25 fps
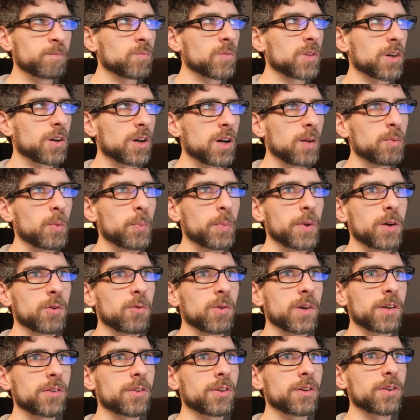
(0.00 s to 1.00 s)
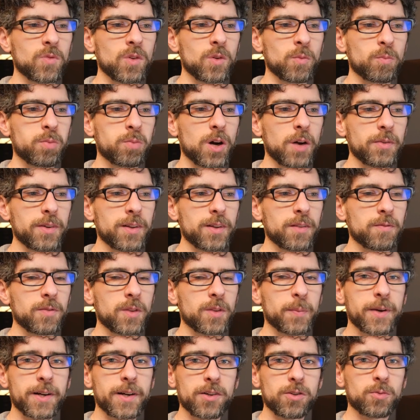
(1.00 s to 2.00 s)
A couple big reasons. Probably
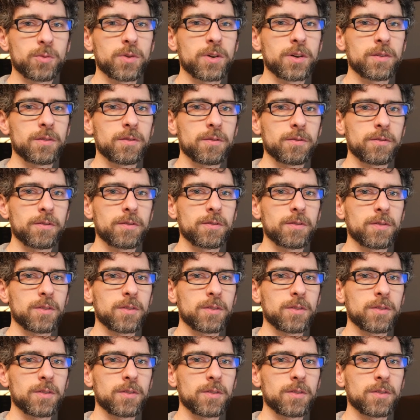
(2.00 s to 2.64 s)
the biggest one